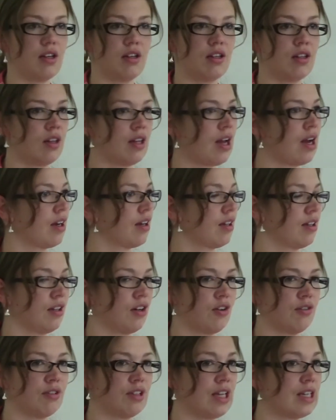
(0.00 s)

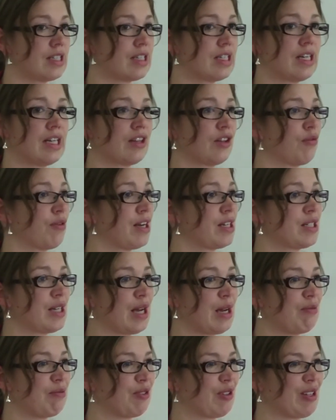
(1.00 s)
lessening the red
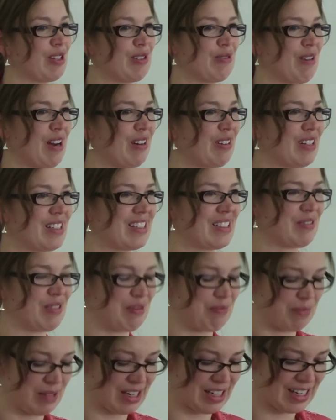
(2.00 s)
tape for these wineries
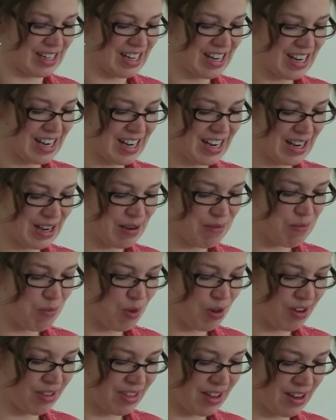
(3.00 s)
will be
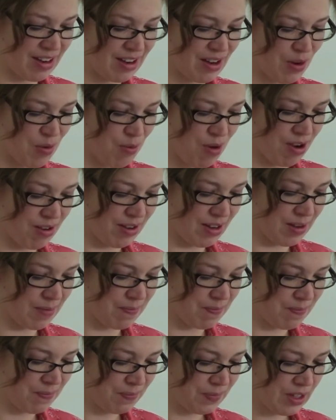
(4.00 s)
more than
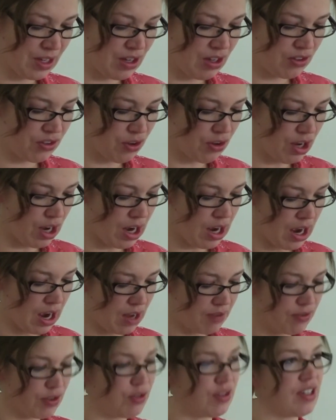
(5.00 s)
welcome. So
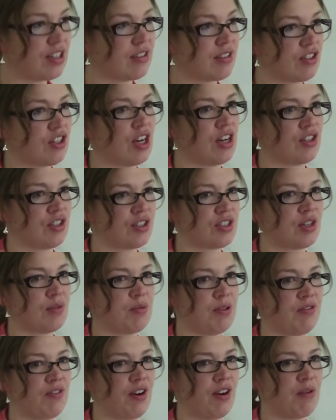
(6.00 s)
I view these changes to
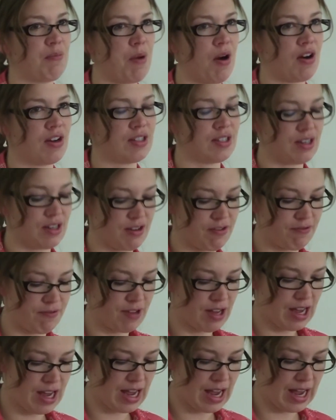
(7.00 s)
be very positive,
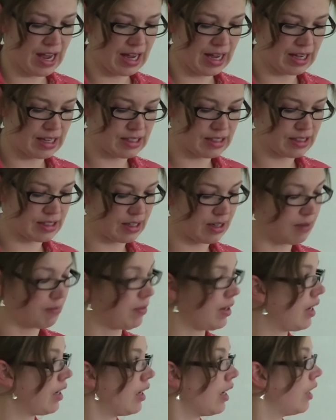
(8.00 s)
and
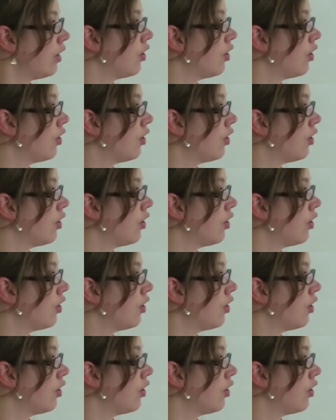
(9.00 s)
I